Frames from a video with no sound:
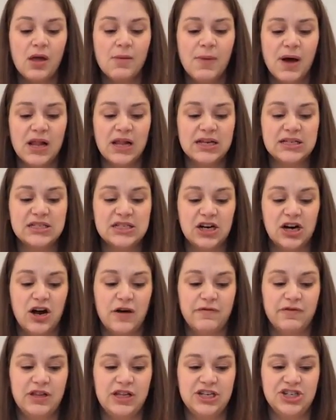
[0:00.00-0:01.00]
But let's start
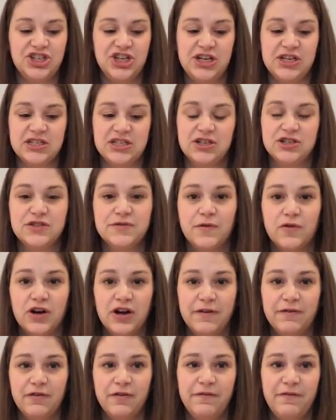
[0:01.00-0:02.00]
off with these sheets. There's 4
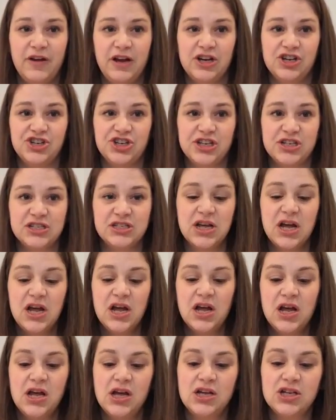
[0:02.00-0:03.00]
different finishes.
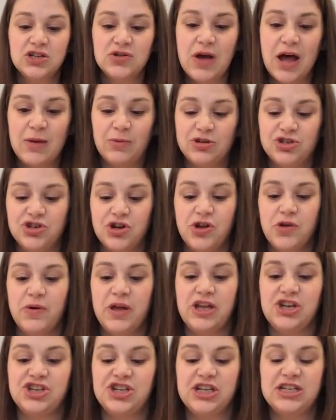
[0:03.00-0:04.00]
So I will show you
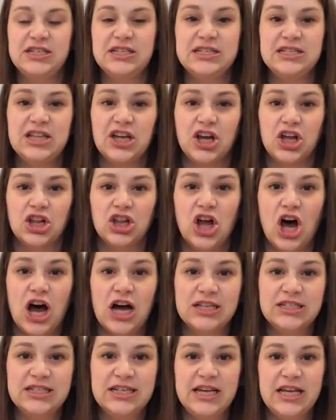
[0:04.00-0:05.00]
each. This is the
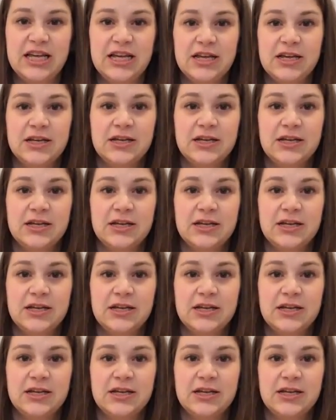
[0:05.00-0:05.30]
glossy.